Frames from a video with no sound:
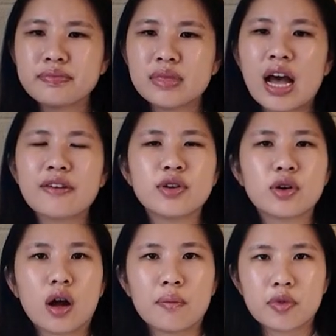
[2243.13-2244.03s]
I feel
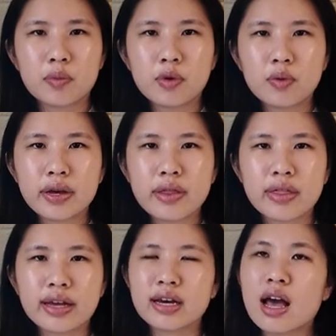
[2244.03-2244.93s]
comfortable with.
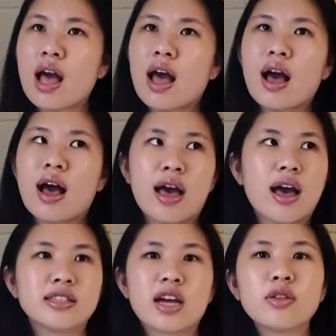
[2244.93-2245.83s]
Like,
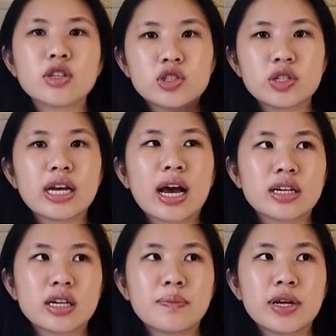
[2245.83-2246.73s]
down the street I
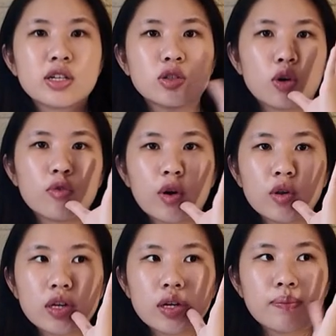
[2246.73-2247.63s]
could have been a dough
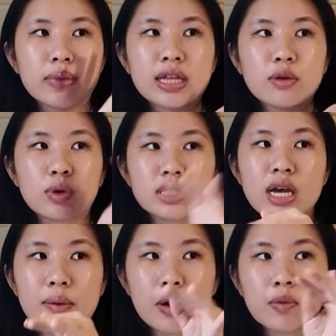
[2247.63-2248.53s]
roller, but then one
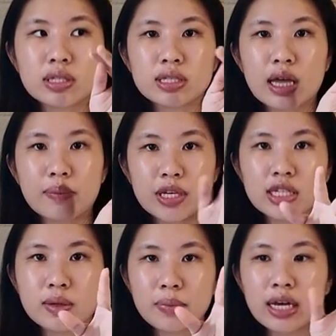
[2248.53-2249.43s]
time I went to that
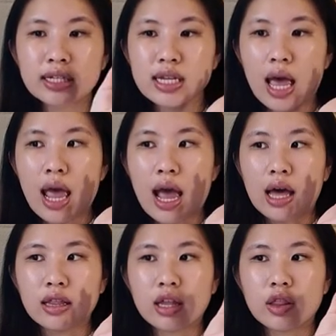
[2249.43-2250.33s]
pizza place
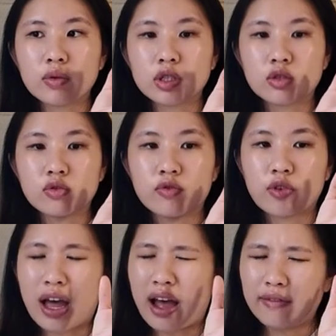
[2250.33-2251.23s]
and then there was a
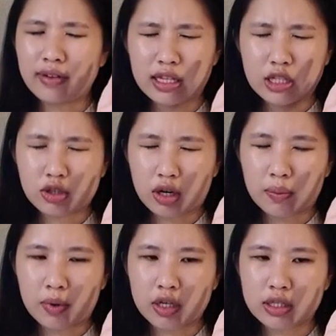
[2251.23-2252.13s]
heavily drunk
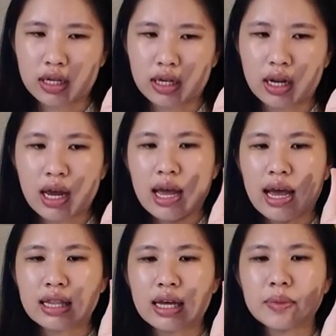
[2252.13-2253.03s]
person
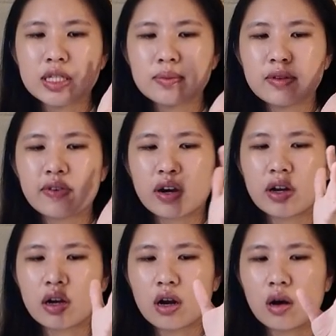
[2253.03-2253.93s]
and that makes me very
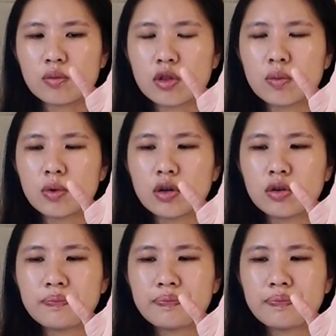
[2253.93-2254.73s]
uncomfortable